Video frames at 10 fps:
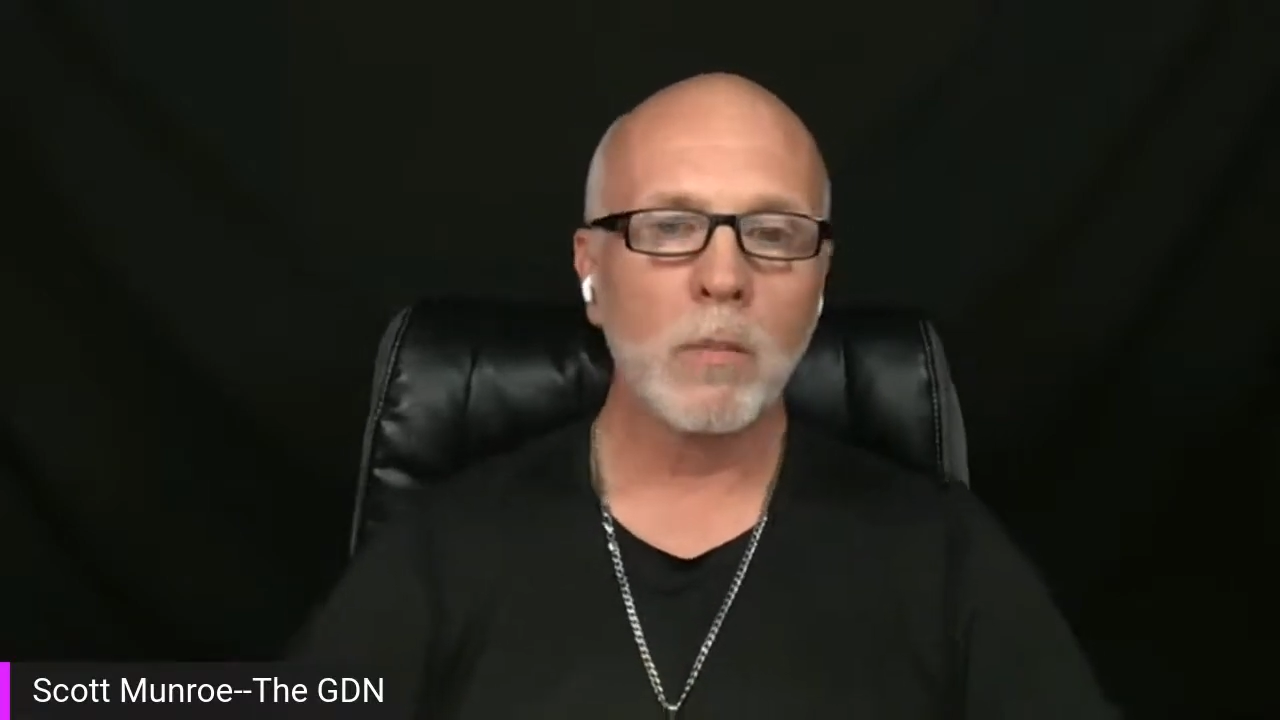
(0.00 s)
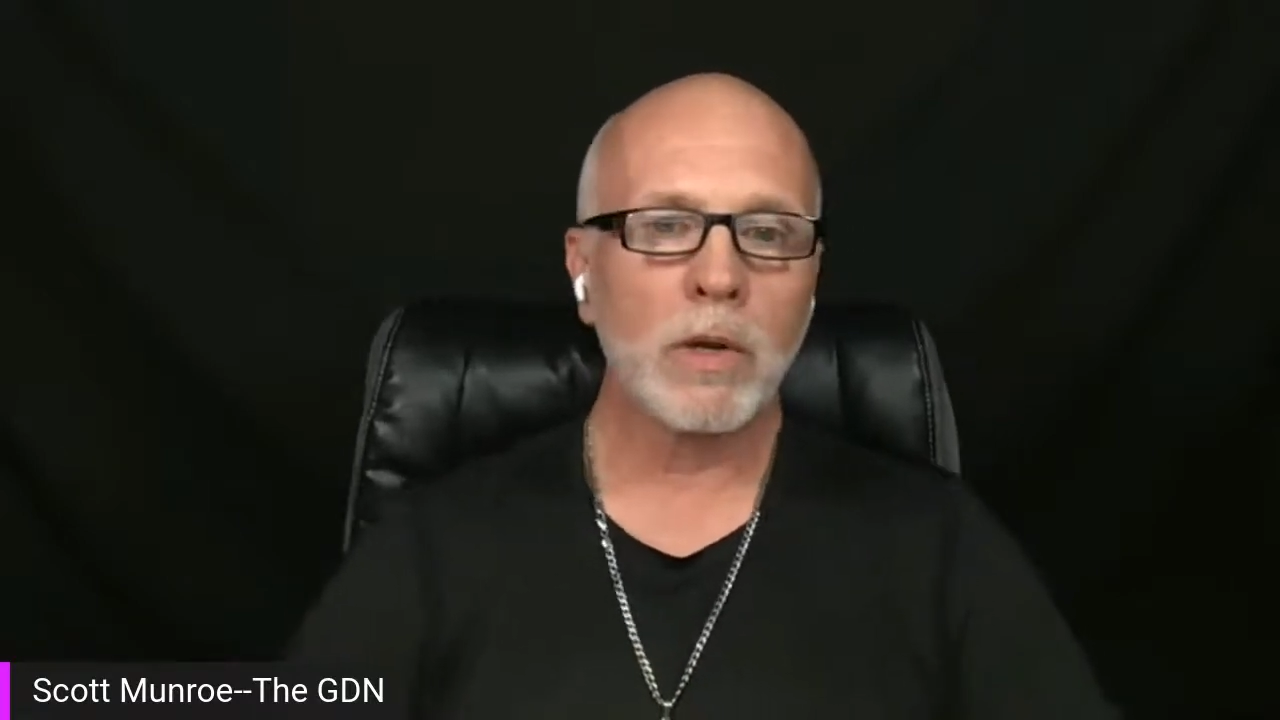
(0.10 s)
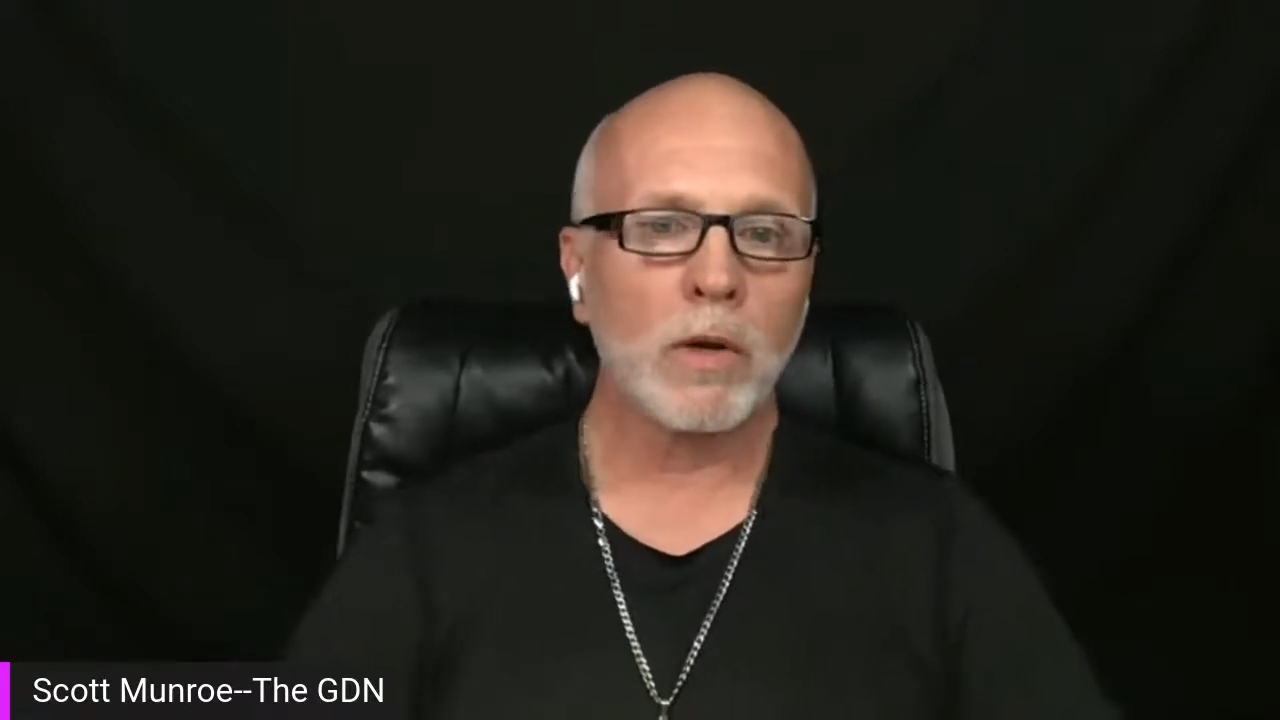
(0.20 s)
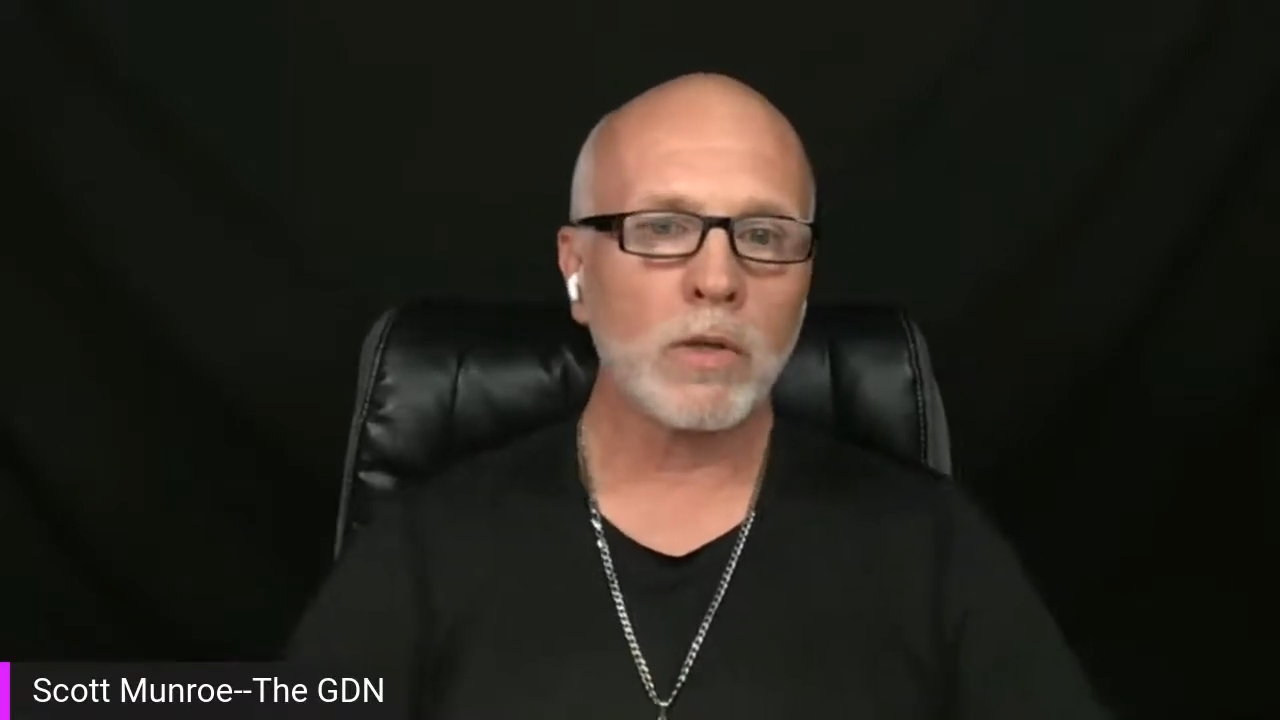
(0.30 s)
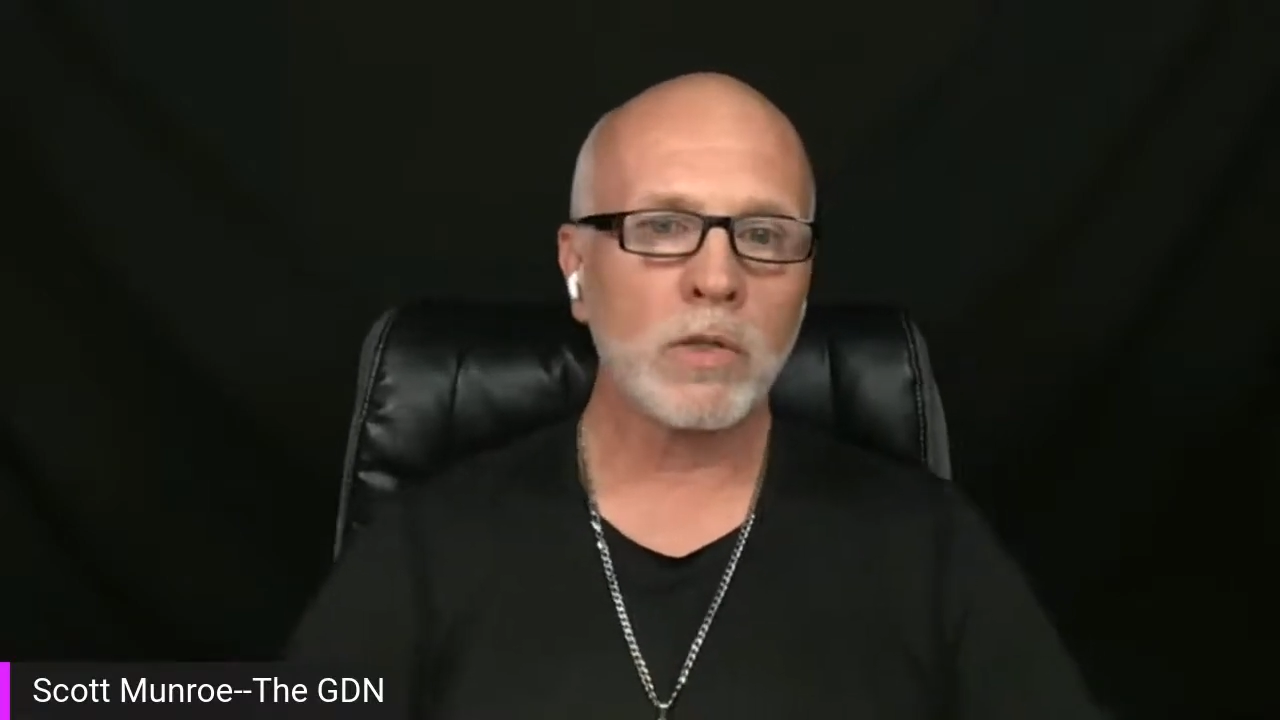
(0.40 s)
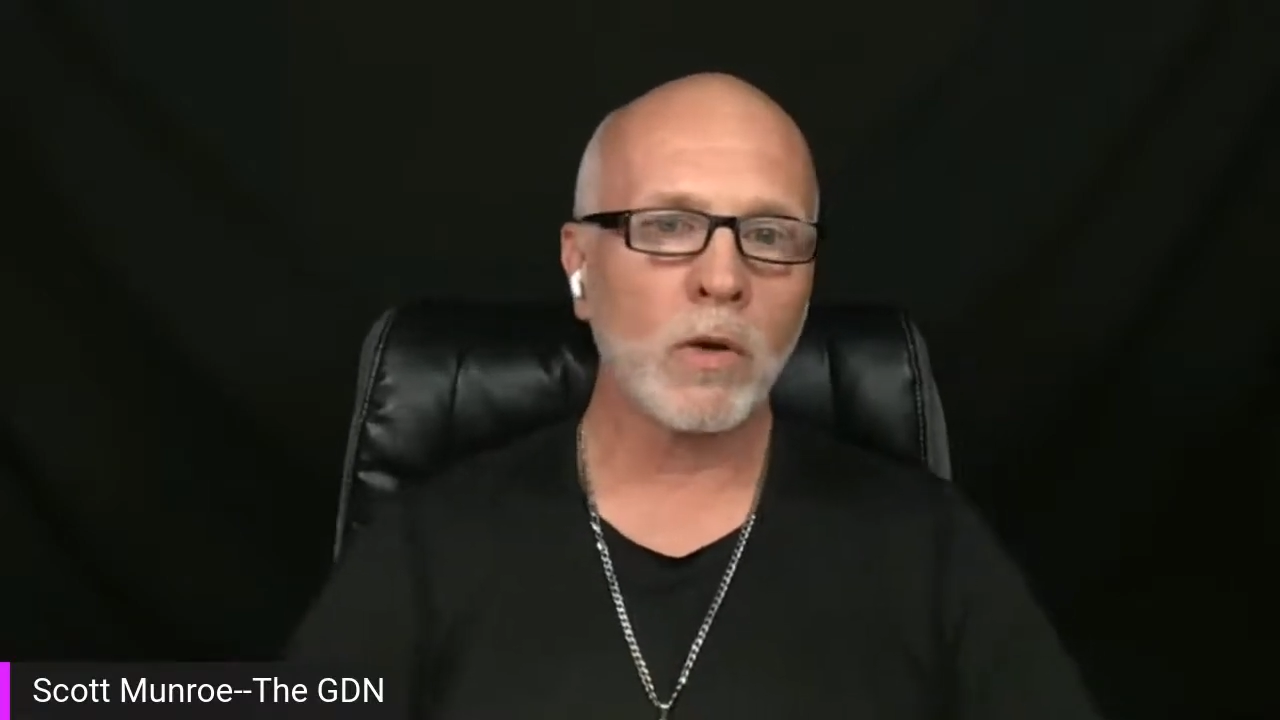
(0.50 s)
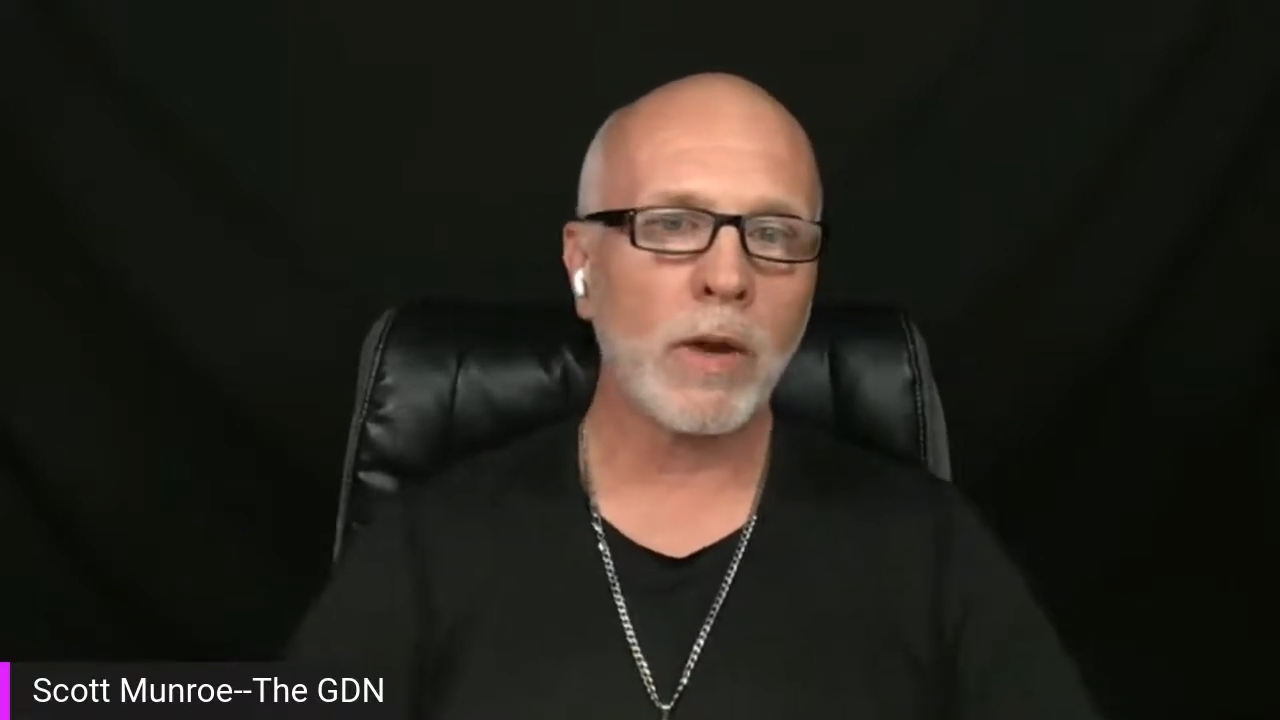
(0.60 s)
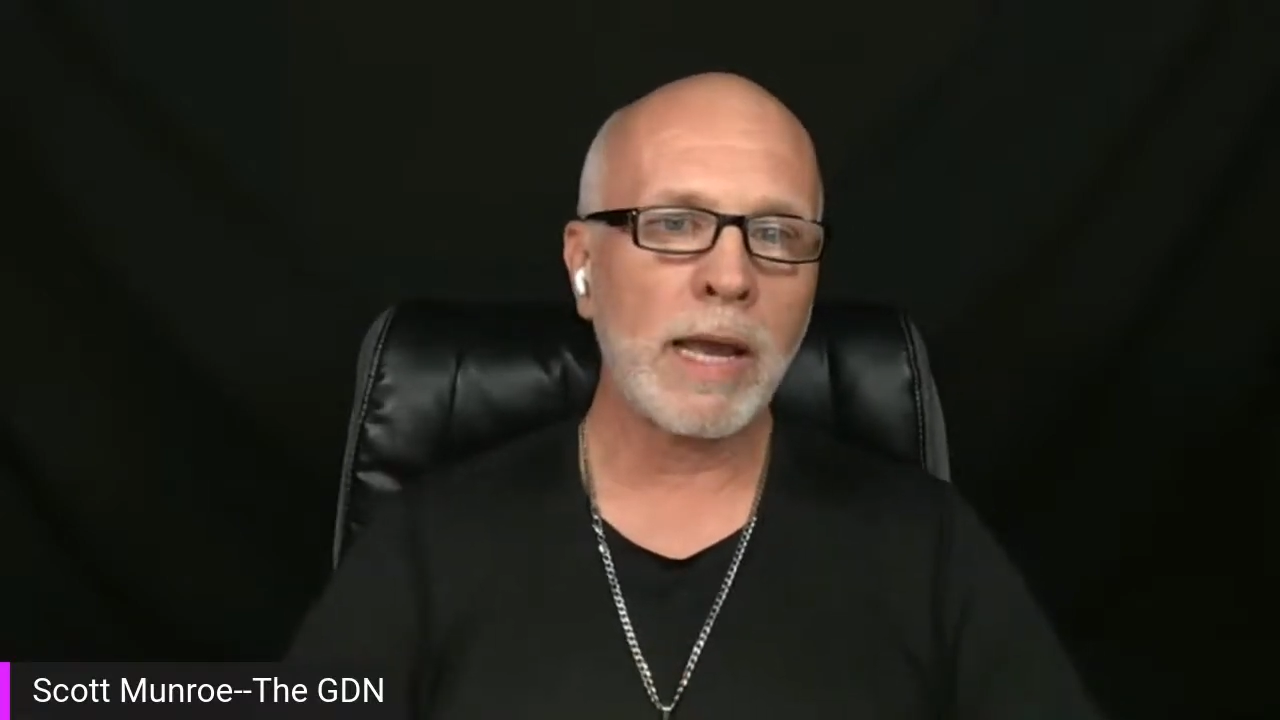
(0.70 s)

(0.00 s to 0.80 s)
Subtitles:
But also